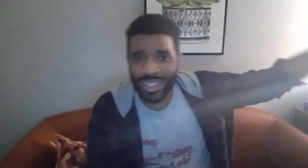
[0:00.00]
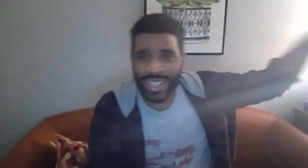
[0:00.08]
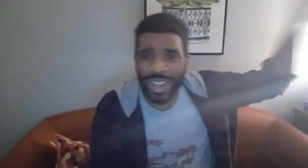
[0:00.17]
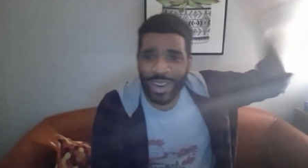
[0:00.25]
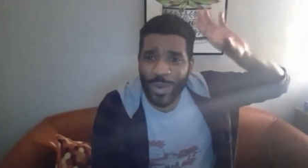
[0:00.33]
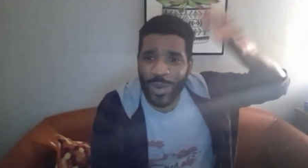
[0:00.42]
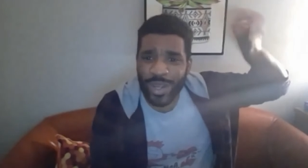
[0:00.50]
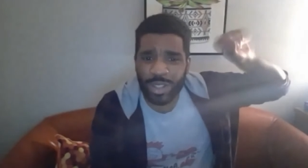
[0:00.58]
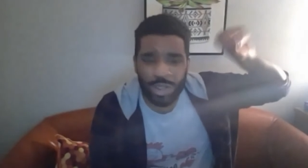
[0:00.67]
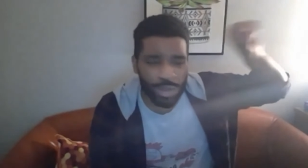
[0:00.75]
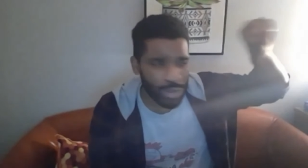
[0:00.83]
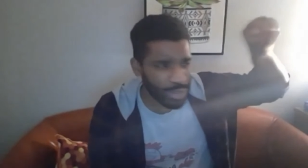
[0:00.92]
They're going
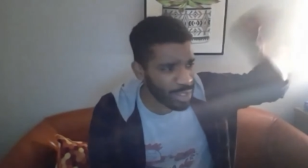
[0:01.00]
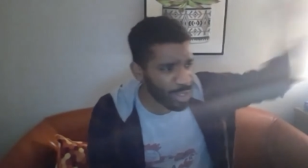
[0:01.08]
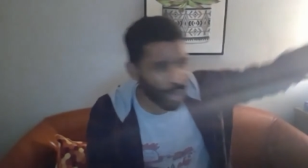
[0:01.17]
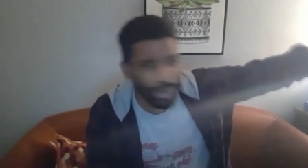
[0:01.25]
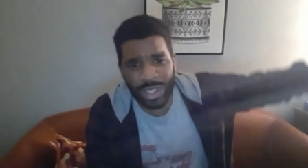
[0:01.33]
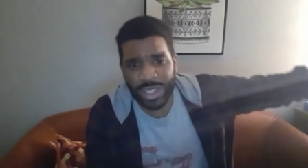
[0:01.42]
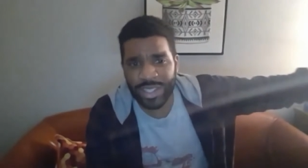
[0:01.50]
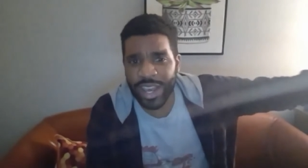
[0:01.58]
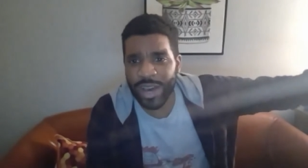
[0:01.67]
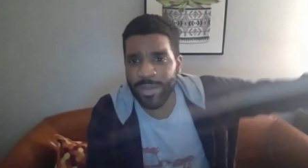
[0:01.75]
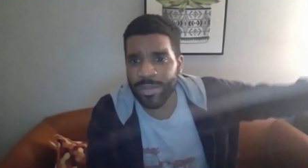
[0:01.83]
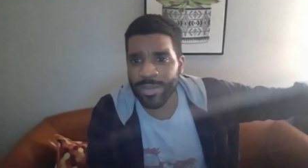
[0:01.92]
to soak this
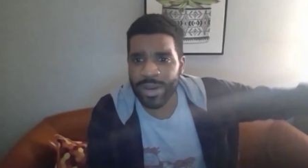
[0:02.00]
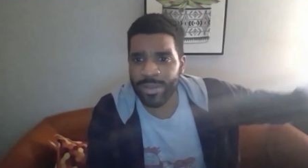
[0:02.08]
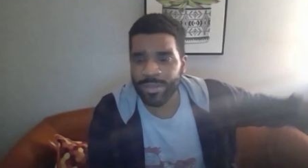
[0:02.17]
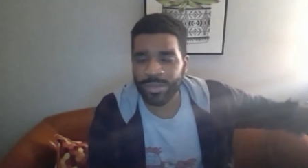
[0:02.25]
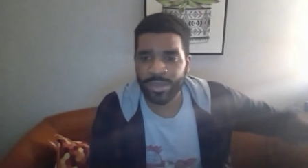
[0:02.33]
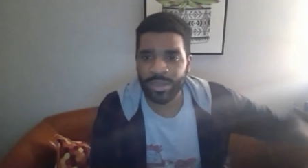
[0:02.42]
album up.